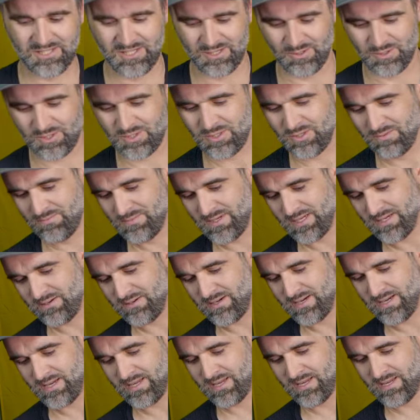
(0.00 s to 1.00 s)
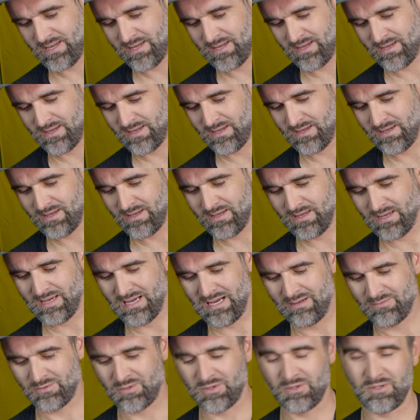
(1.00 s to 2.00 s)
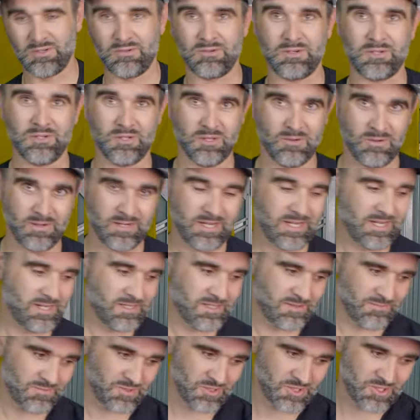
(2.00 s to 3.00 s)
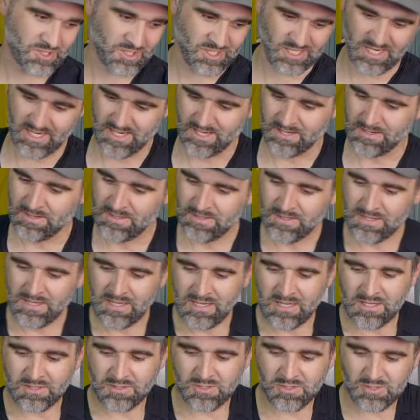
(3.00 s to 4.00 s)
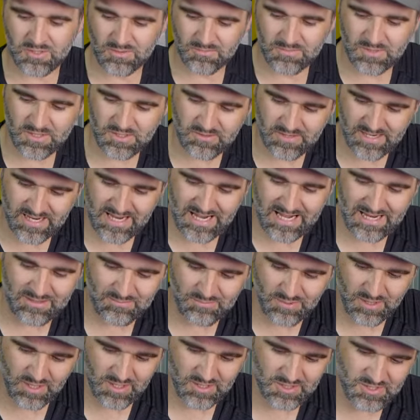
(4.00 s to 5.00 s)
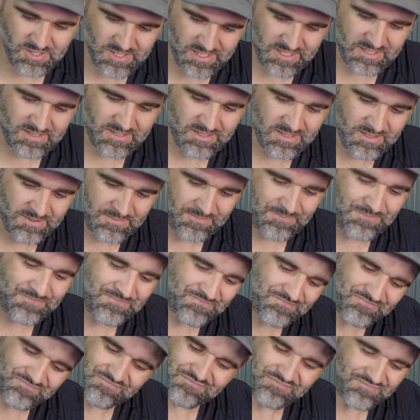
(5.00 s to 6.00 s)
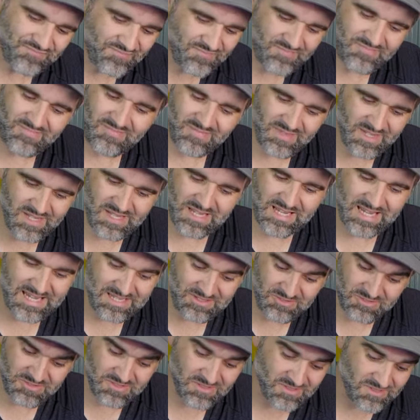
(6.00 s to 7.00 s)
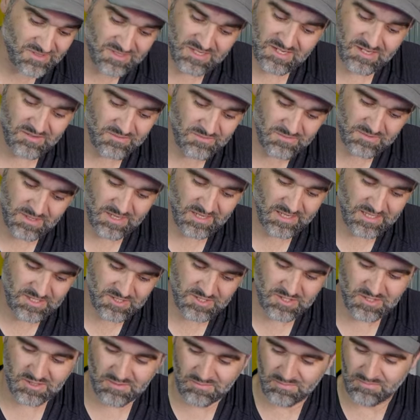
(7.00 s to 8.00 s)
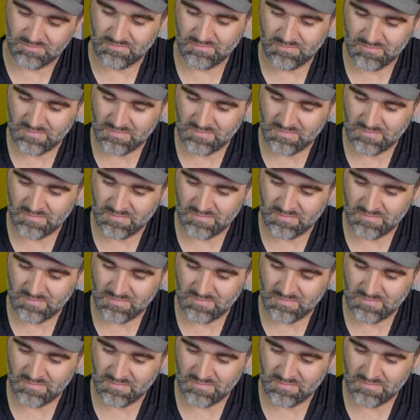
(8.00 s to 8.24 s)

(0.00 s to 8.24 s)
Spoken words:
to some degree, I'm just going to do another one here because I'm just chatting. To some degree, hand polishing, it doesn't, you know, unless you've